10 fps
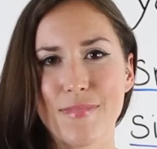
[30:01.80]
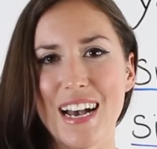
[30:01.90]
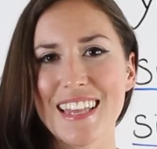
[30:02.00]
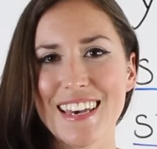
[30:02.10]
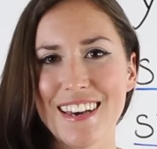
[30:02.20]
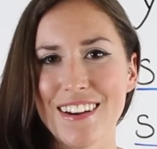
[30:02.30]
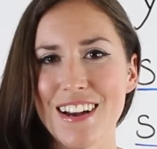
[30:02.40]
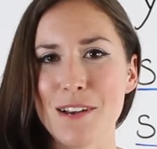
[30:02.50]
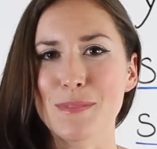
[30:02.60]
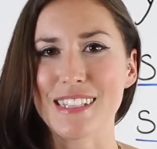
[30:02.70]
Hi there,
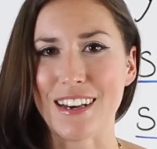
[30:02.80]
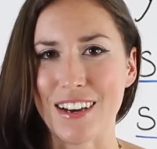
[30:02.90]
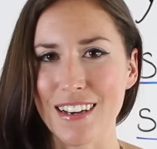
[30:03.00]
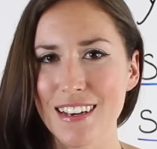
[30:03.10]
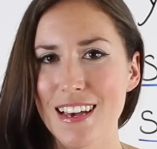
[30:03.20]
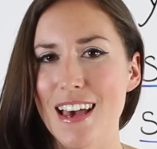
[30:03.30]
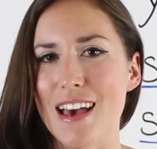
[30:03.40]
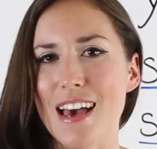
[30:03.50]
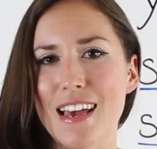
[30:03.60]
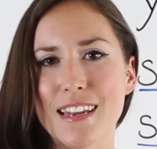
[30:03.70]
I'm Sarah,
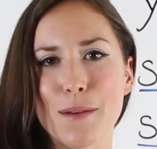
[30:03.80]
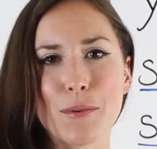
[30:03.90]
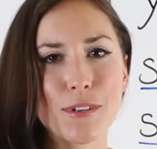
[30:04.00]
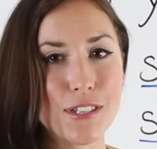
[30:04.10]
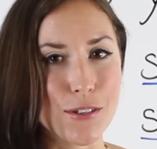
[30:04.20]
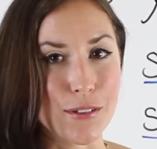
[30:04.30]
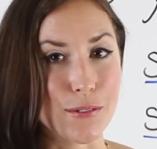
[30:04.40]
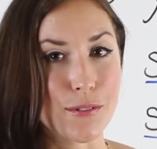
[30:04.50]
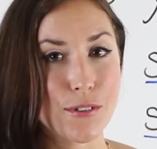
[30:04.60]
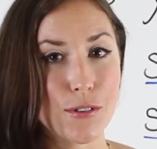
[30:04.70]
and I'm going to show
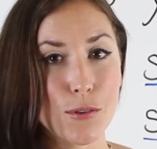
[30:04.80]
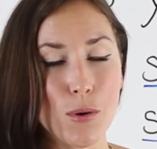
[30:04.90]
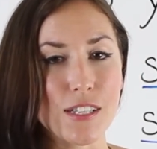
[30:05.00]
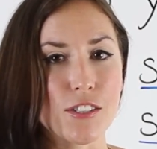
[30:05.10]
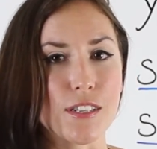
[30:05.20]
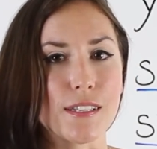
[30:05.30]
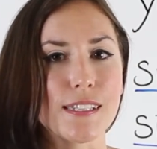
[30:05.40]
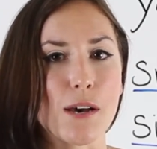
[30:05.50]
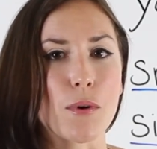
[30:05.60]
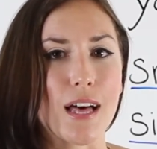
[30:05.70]
you 2 questions
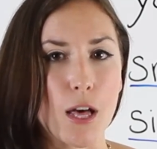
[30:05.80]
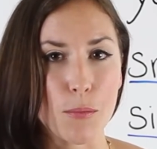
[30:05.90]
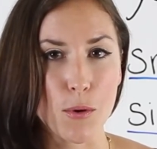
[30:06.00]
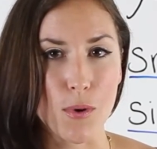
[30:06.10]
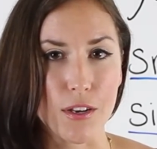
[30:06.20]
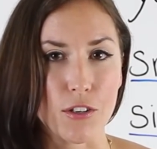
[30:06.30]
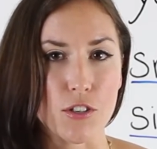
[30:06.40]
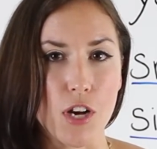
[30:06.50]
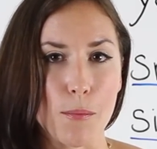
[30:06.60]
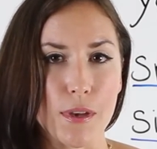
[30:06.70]
that will help you while you're
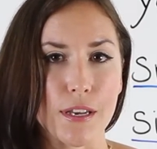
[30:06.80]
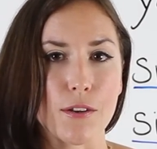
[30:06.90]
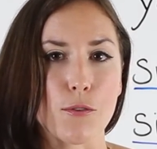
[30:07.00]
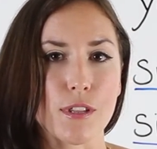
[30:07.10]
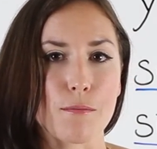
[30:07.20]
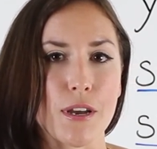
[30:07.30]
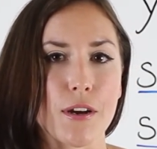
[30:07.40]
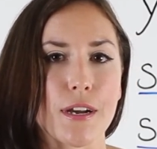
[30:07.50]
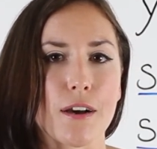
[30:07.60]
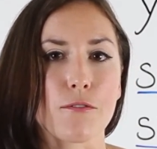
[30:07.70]
shopping in North
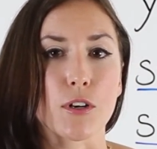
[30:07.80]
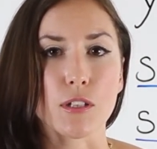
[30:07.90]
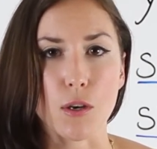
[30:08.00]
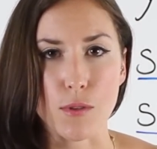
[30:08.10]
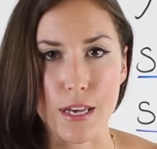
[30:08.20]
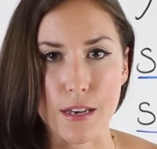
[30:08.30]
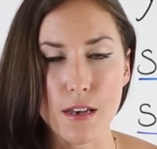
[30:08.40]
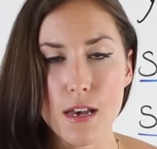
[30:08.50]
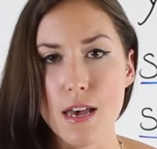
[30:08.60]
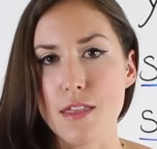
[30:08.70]
America for clothing,
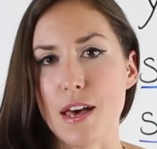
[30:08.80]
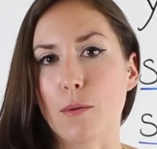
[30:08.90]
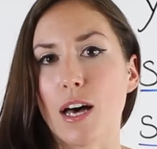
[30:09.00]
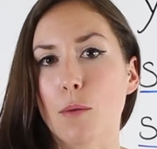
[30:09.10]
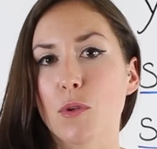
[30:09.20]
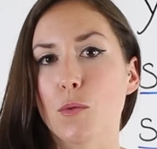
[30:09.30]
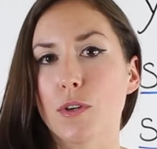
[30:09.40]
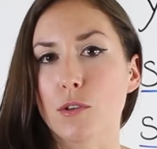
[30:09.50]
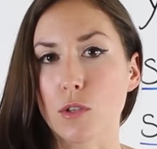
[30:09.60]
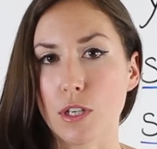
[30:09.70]
that will help you when
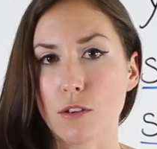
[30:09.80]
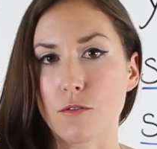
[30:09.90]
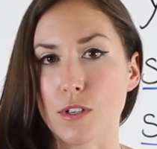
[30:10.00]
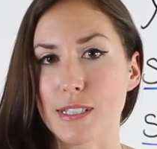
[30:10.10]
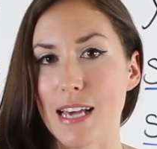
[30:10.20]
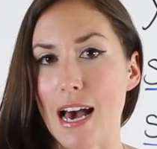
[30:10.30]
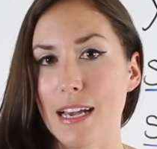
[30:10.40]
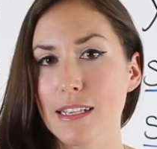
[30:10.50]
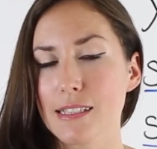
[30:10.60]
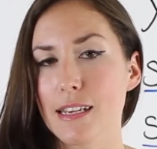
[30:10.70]
you're looking for
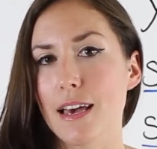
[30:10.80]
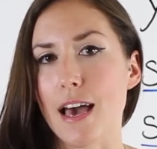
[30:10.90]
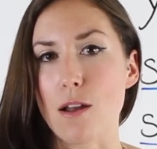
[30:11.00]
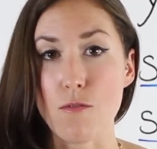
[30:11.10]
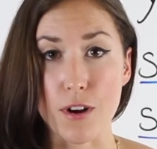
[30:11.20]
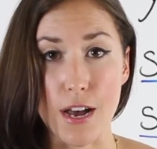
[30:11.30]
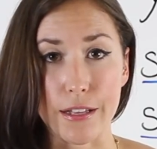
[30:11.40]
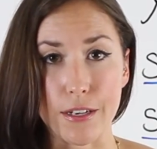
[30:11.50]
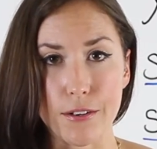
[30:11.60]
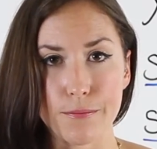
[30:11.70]
size and for
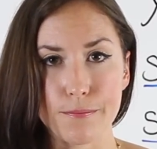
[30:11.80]
color.